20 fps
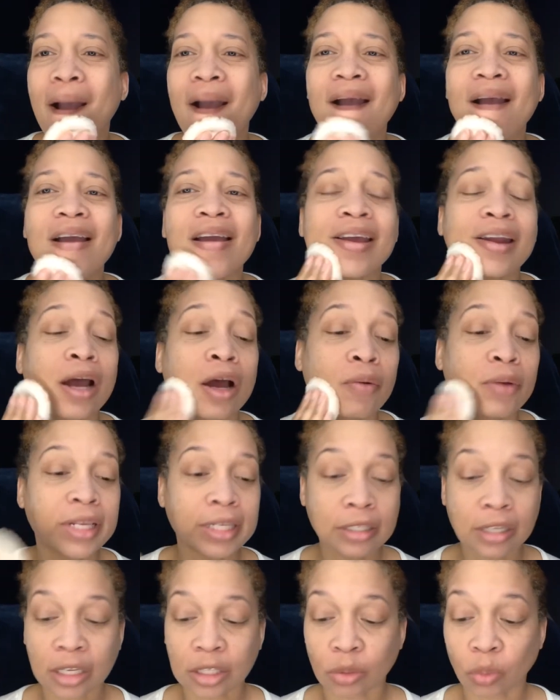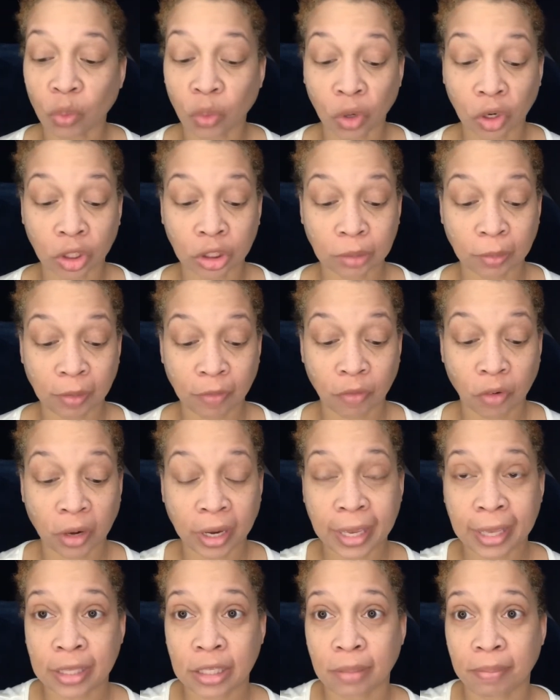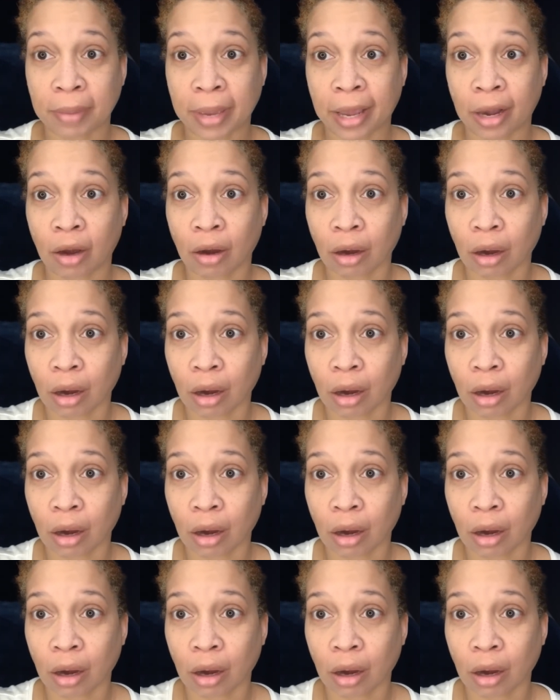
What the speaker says: It always looks worse before it gets better.